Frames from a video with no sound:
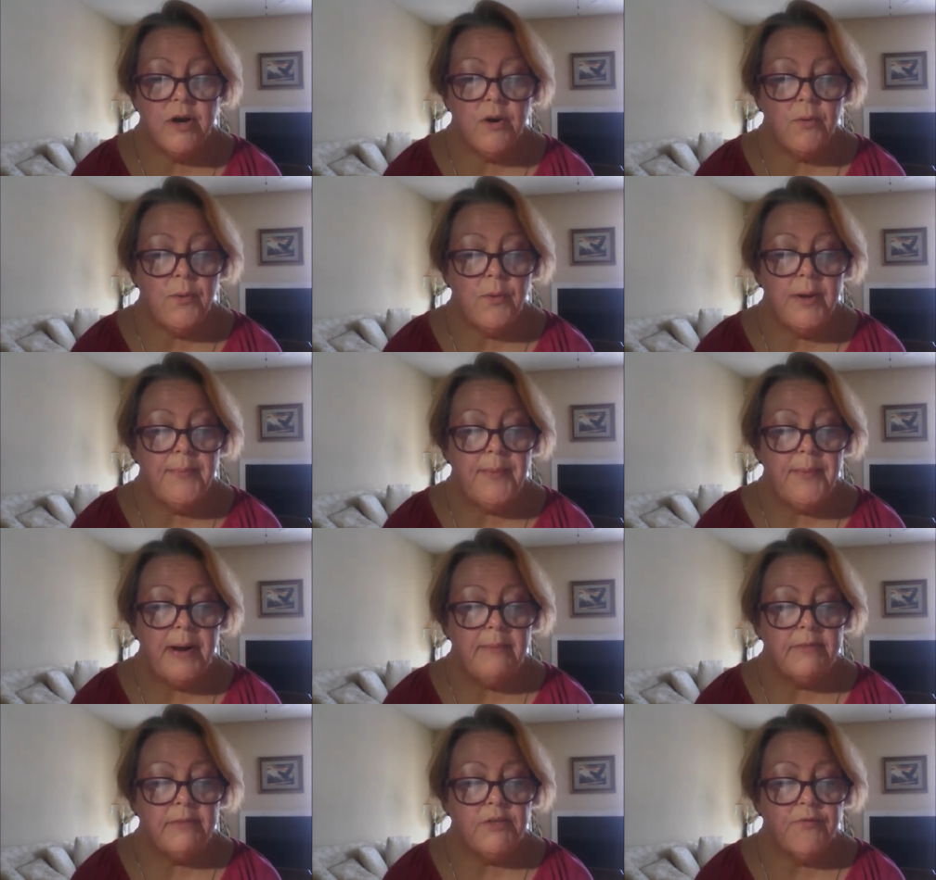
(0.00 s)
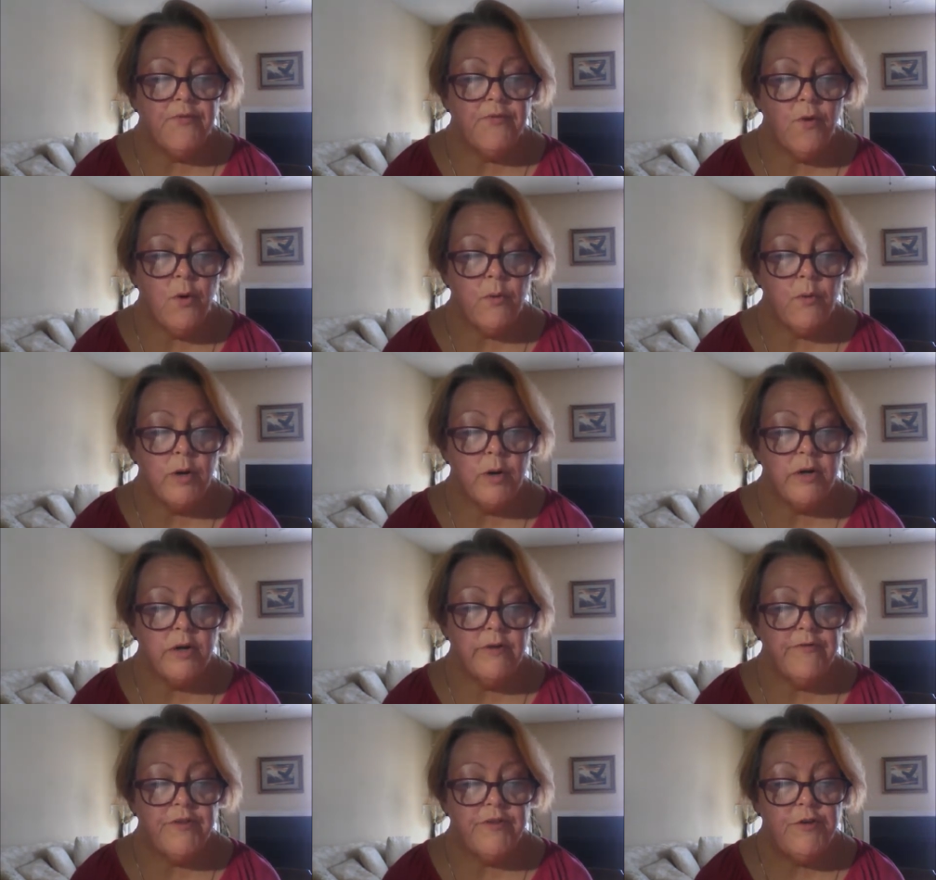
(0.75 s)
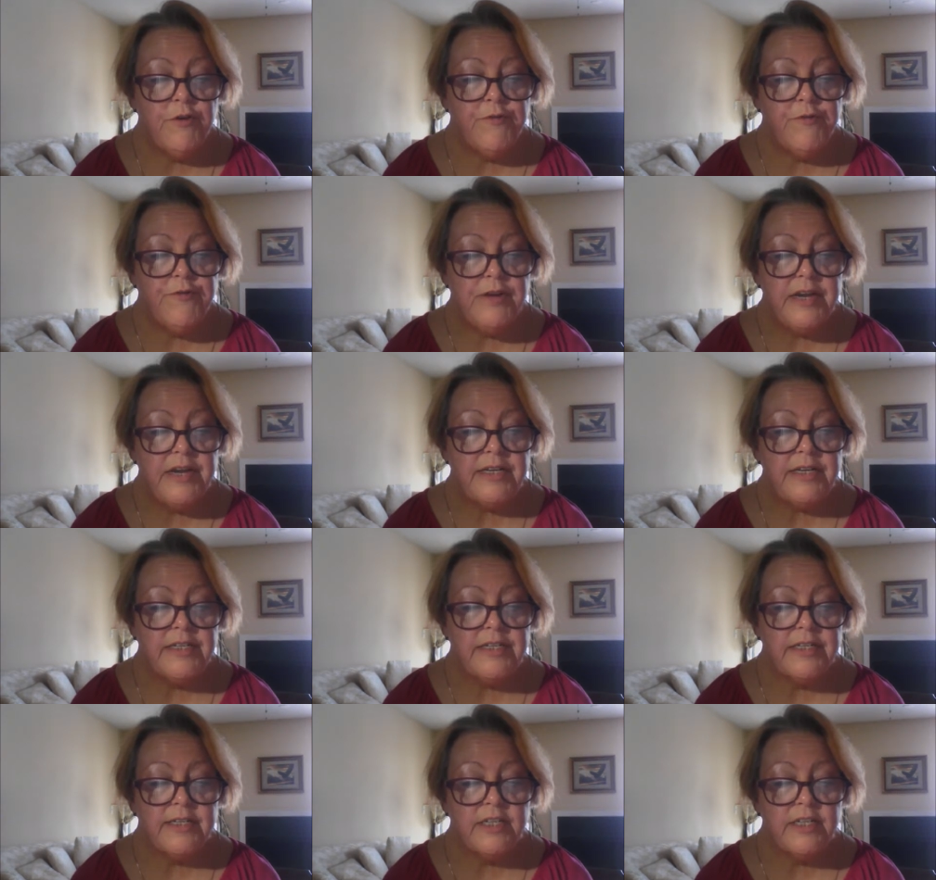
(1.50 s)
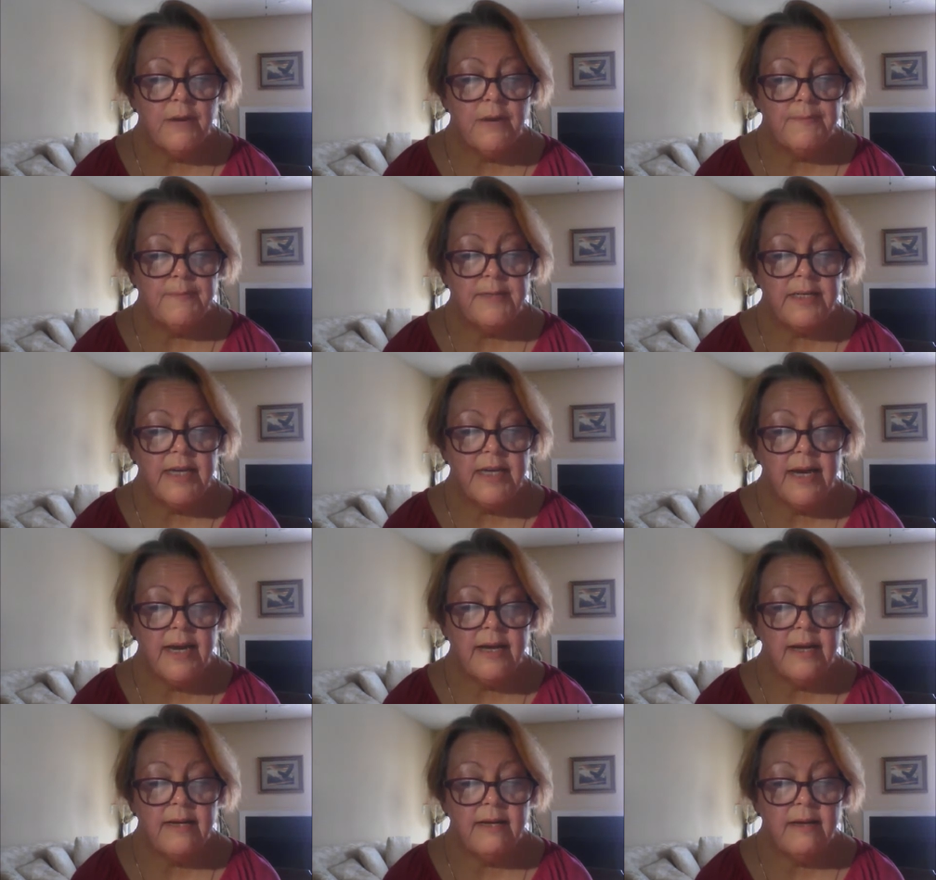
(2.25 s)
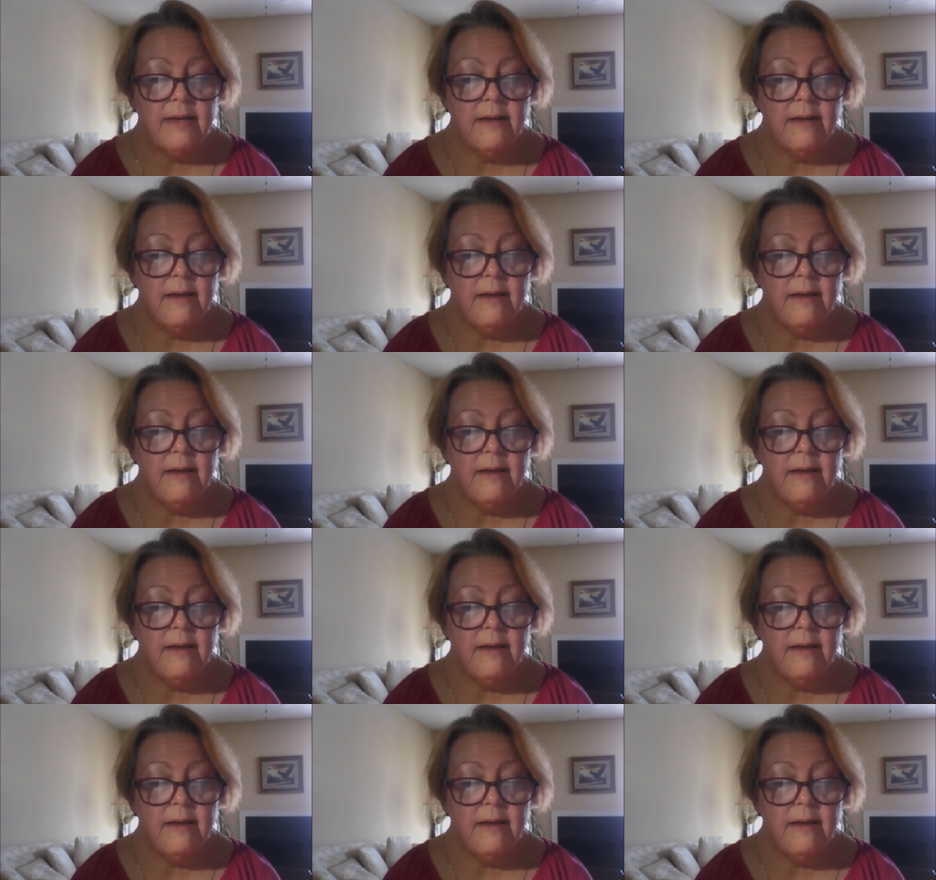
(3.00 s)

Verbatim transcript: We bumped forward a few feet and stopped again.